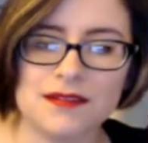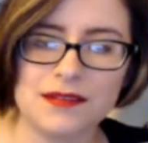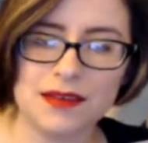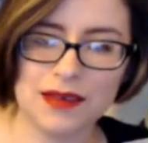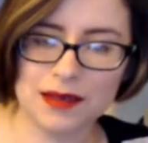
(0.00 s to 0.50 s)

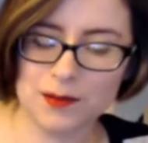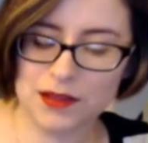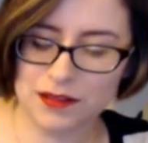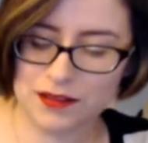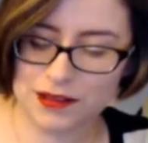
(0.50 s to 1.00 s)
Yep,
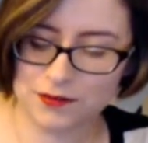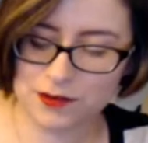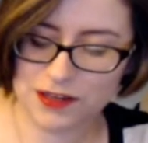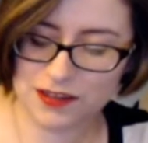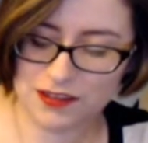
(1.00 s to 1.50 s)
looking
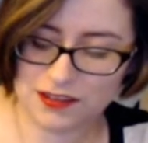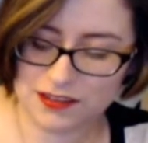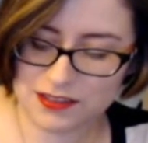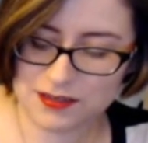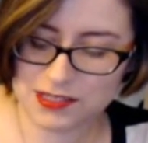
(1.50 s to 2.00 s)
forward to
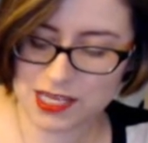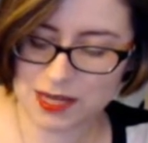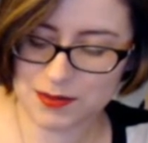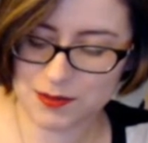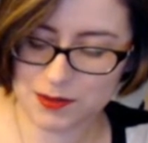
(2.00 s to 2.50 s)
all those
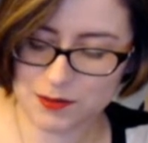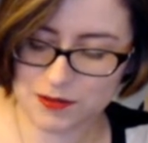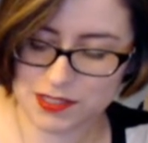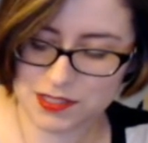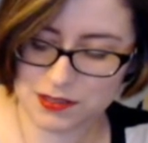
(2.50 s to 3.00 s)
comic book
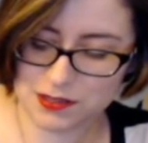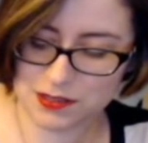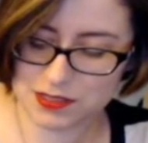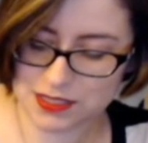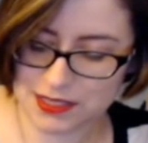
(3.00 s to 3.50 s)
movies too,
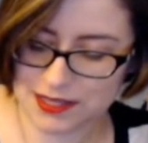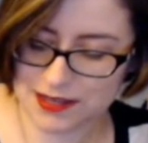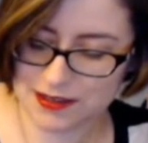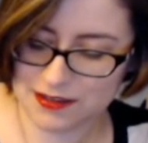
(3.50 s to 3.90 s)
Ghost Eye.